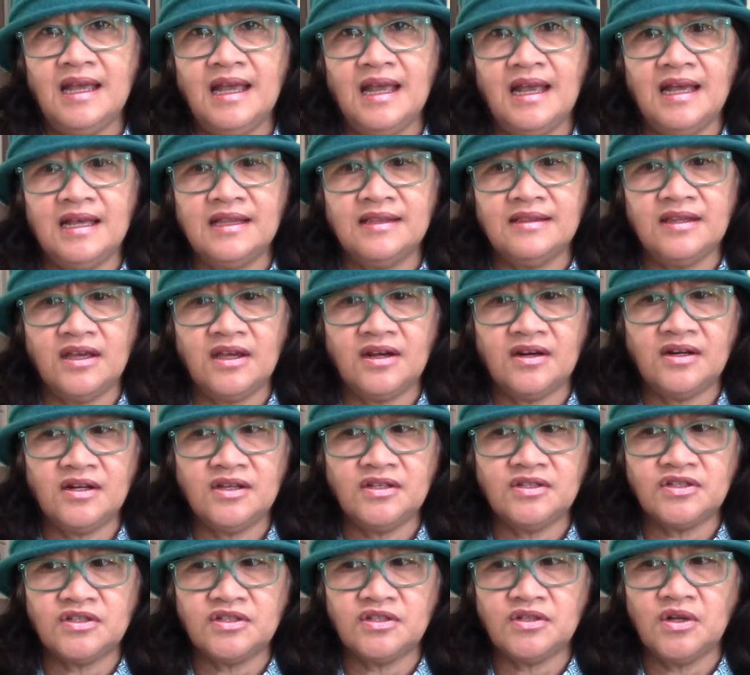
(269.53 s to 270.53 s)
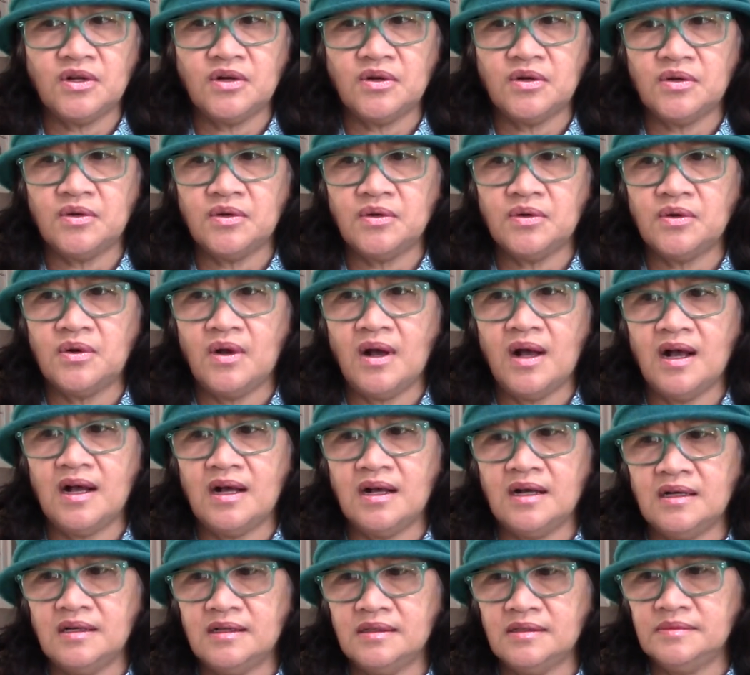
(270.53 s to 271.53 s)
And there is no,
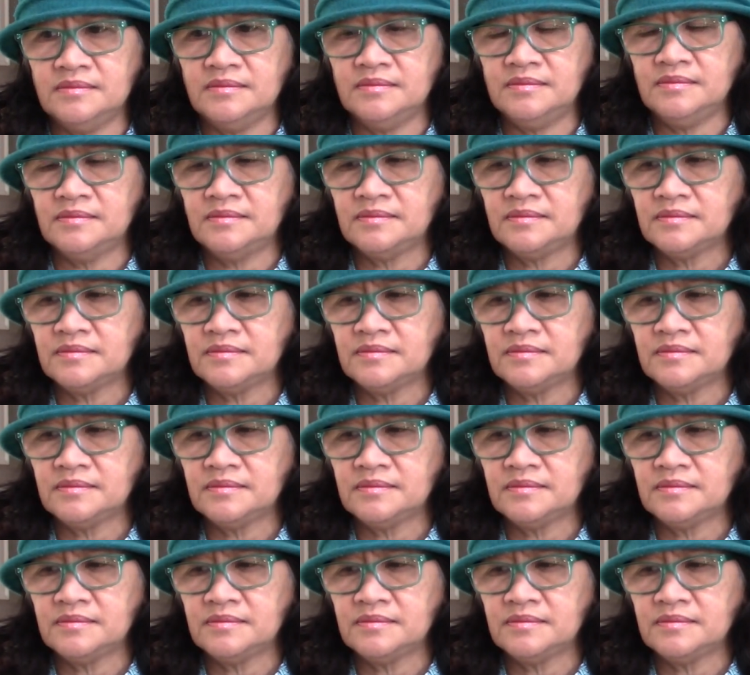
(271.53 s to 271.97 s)
um,